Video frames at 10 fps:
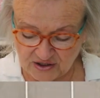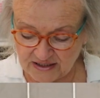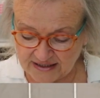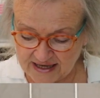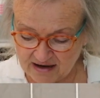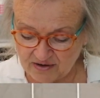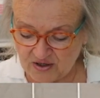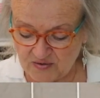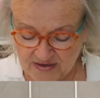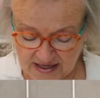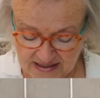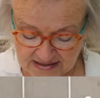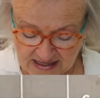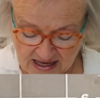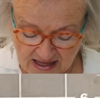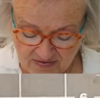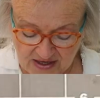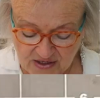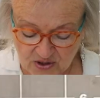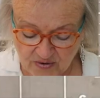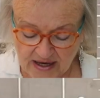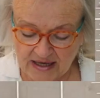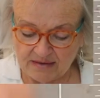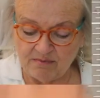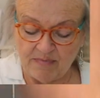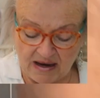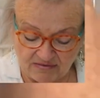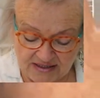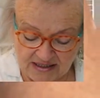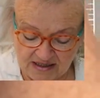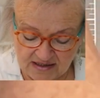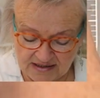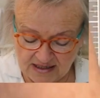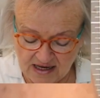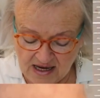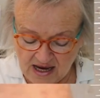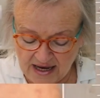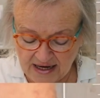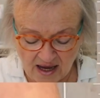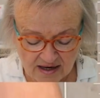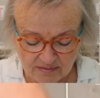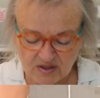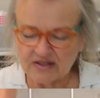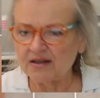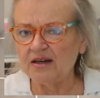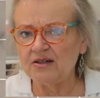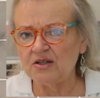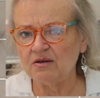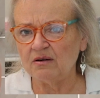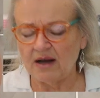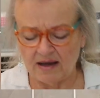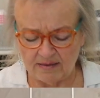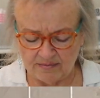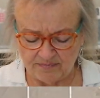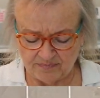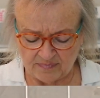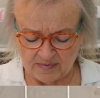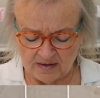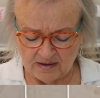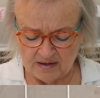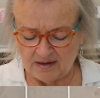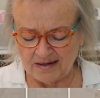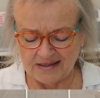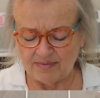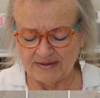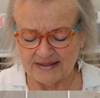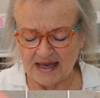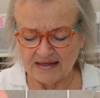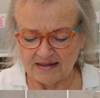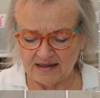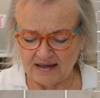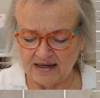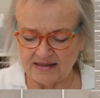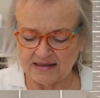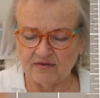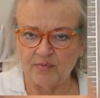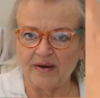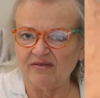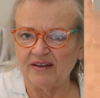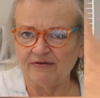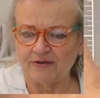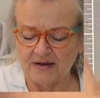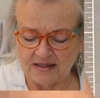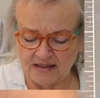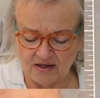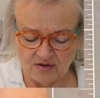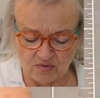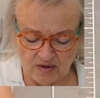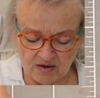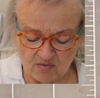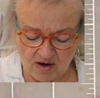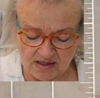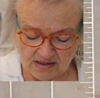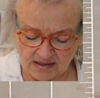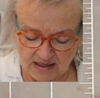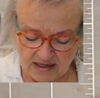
Look how cute that is. Then you go ahead and mount it. And I am just going to do a double-sided adhesive, but feel free to use what you want.